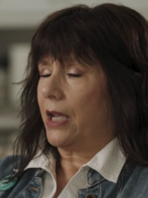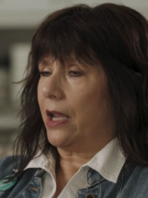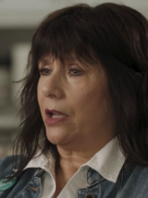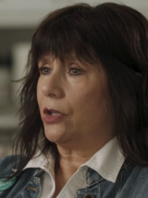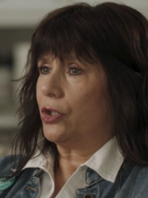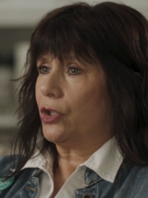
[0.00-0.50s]

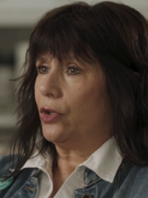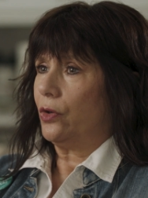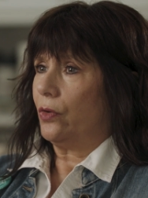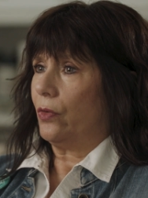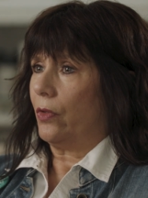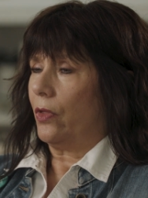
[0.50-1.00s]
taken
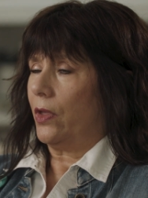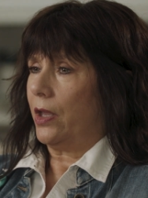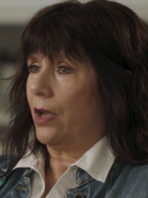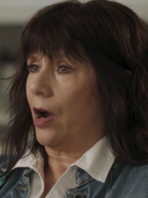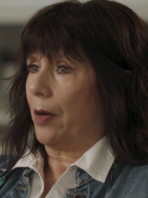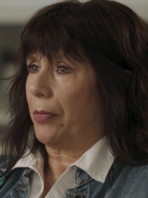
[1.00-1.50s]
to
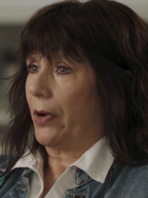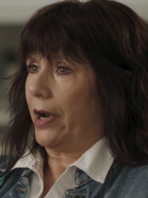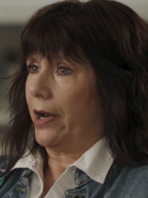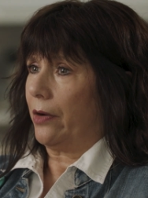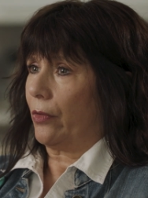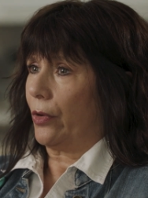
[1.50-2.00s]
the
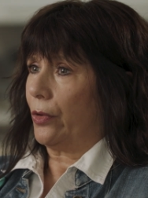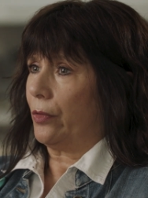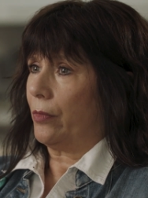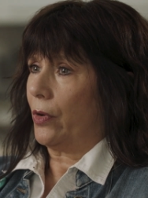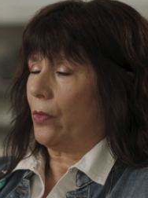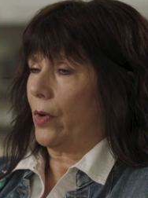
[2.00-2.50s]
operating
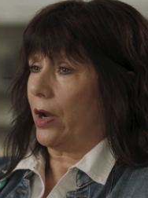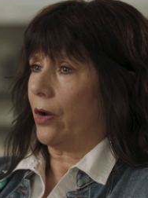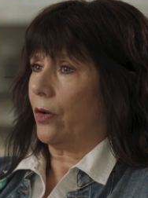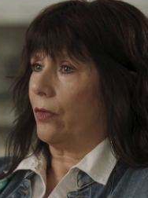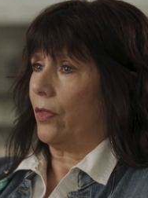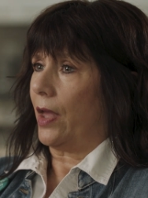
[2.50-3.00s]
room
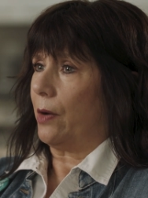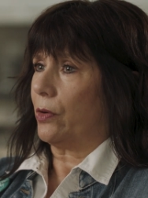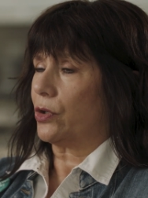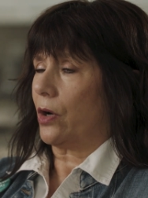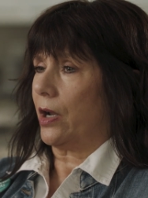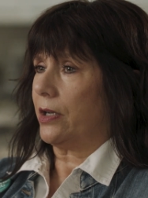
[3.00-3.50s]
where they were
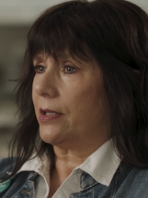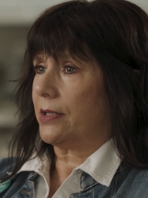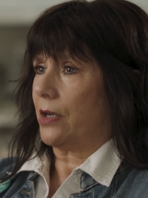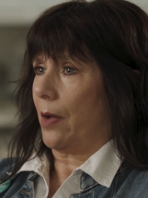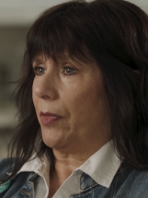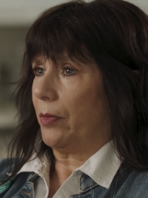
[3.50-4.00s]
trying to
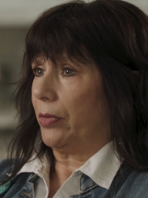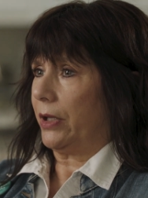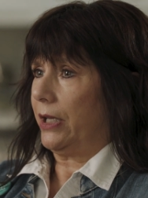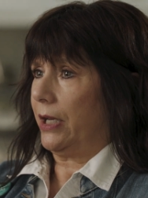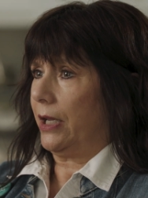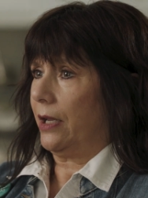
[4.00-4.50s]
stop the
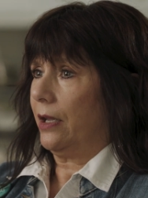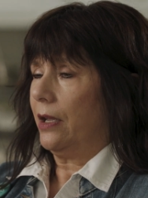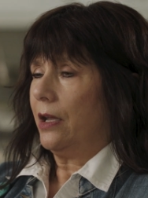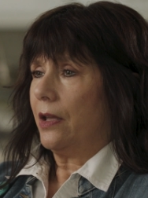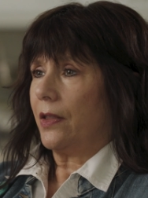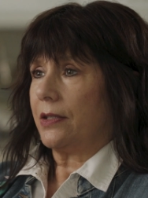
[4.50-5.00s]
bleeding.
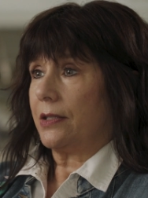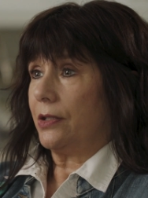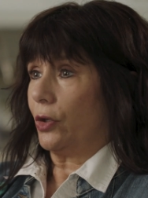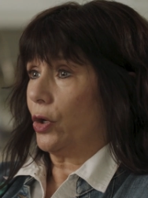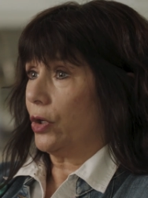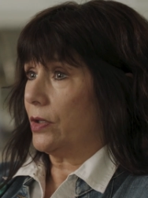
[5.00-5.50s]
They
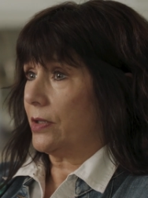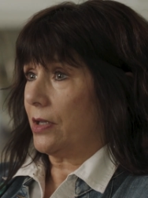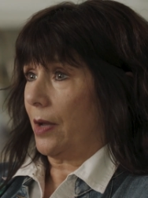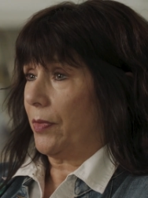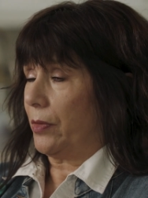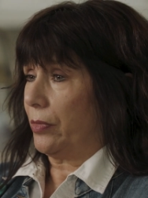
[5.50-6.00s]
still couldn't
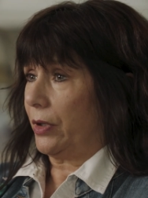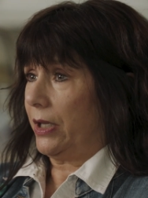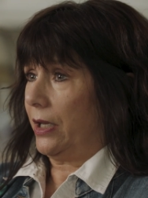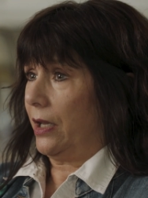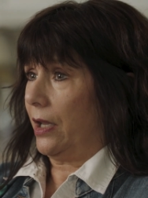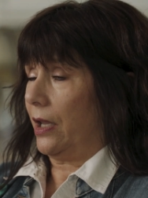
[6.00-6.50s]
stop the
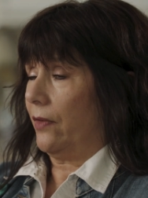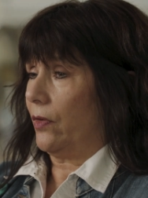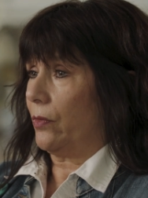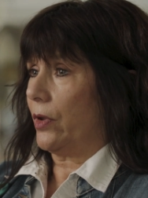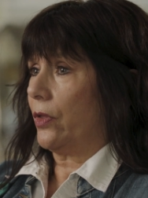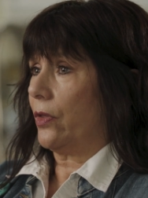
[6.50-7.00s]
bleeding,
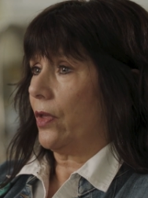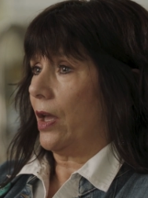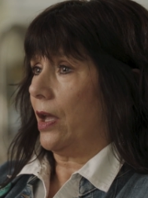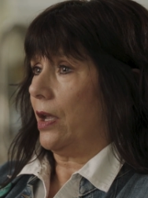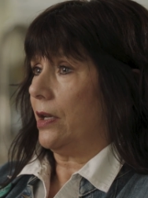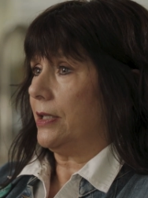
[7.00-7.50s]
even with
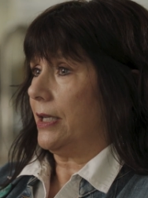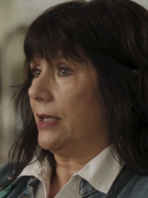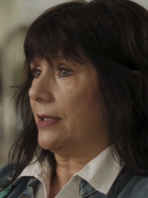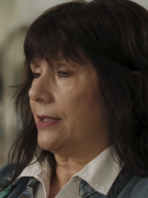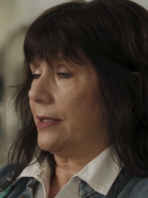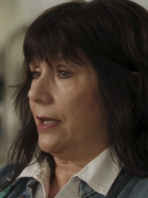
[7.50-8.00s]
a
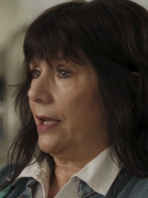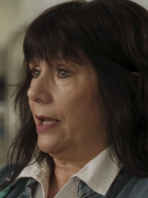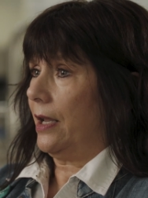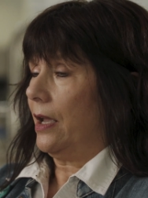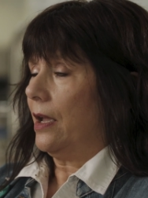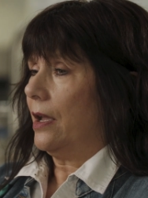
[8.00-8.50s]

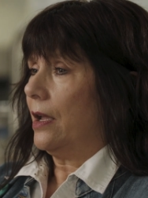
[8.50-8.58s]
D&C.